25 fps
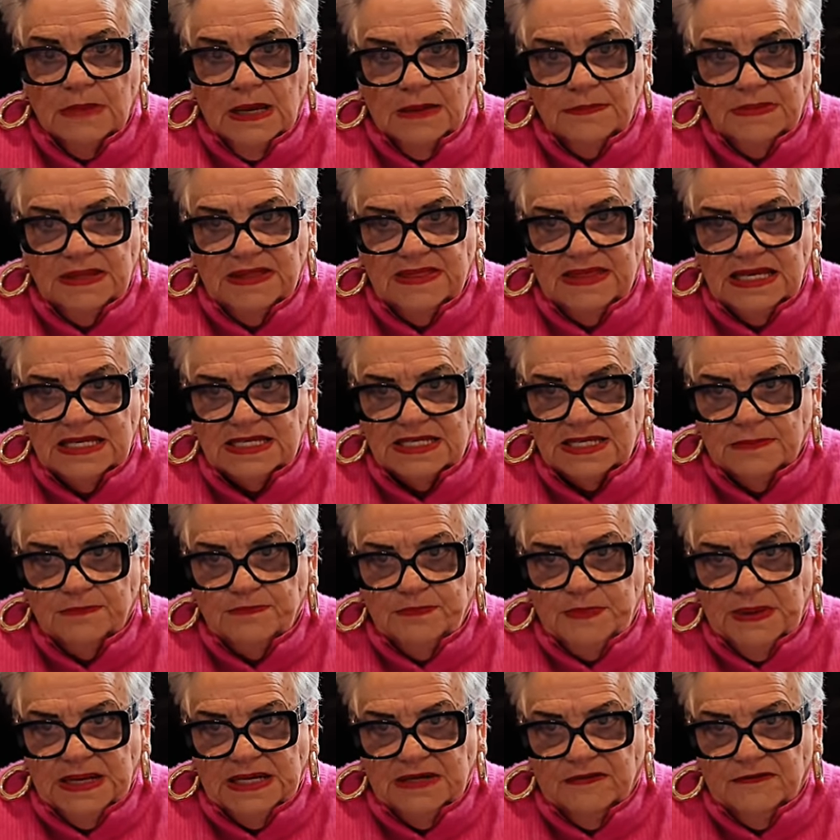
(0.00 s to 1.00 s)
maybe there's a
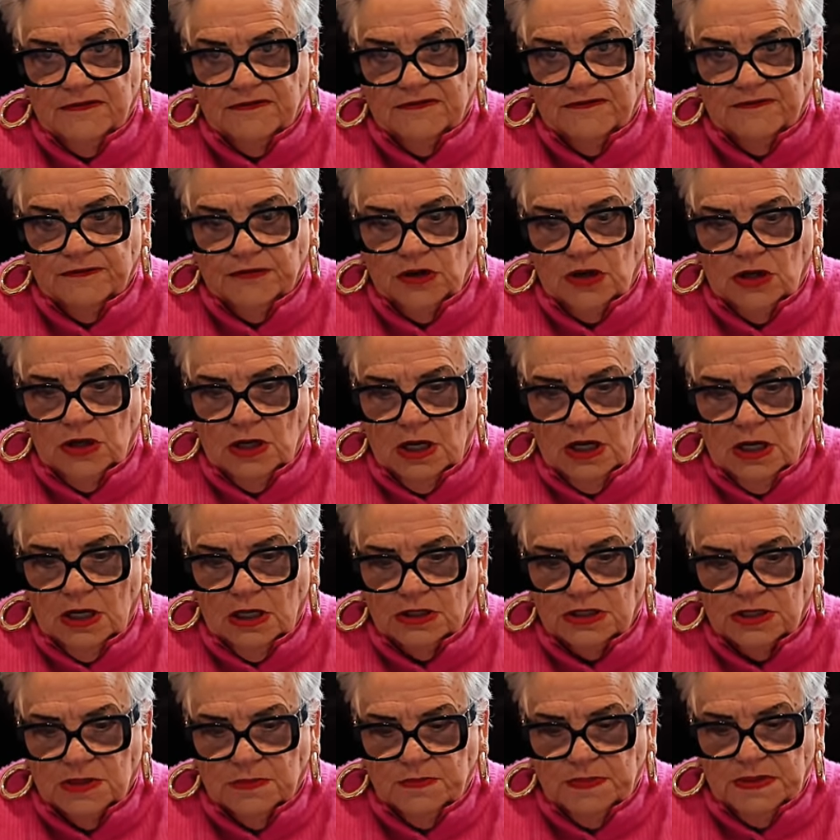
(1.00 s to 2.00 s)
bit of, you know,
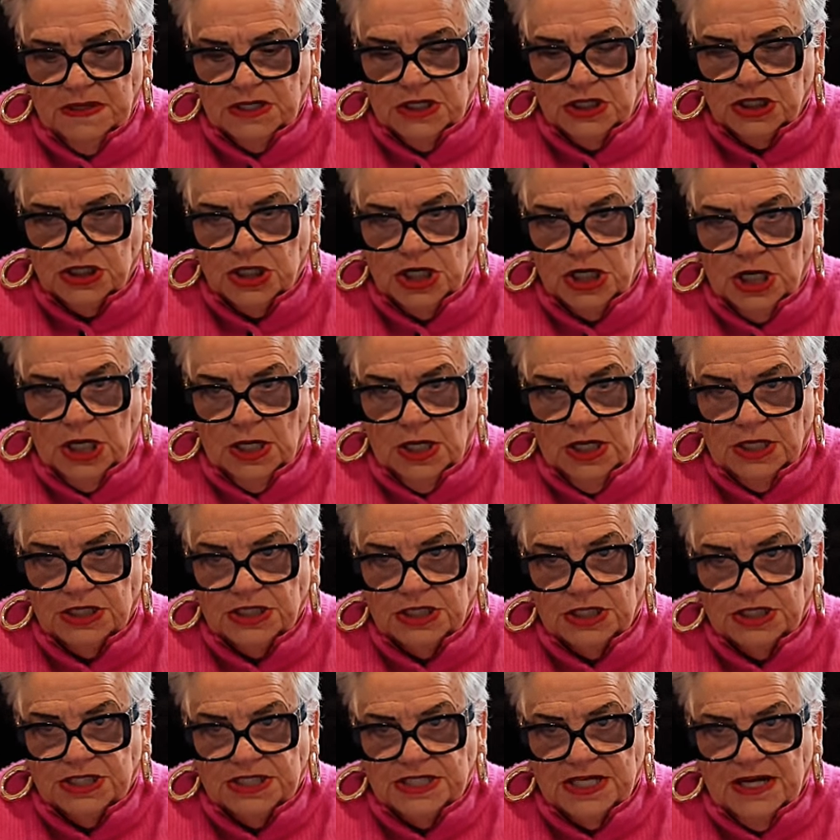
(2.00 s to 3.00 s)
there's a bit of
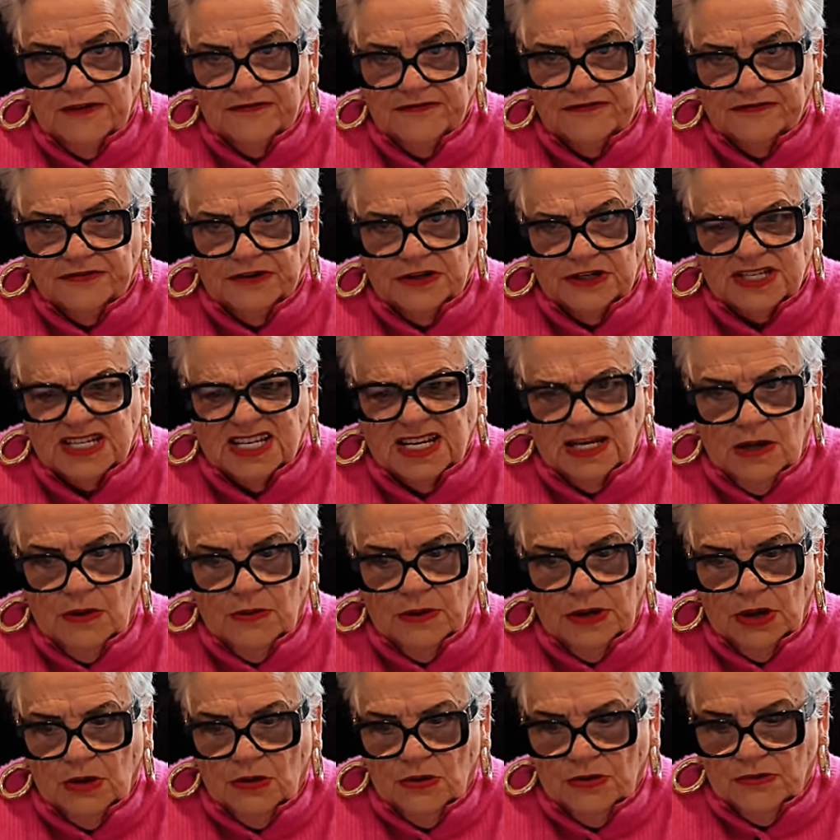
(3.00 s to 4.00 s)
challenge and toughness
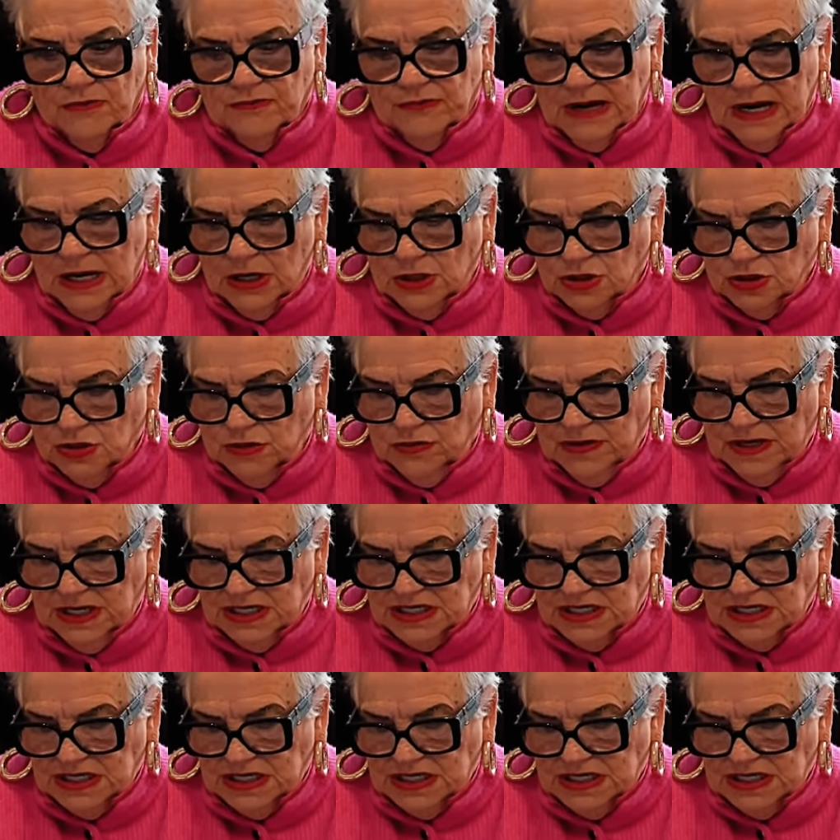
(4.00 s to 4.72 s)
going on around you.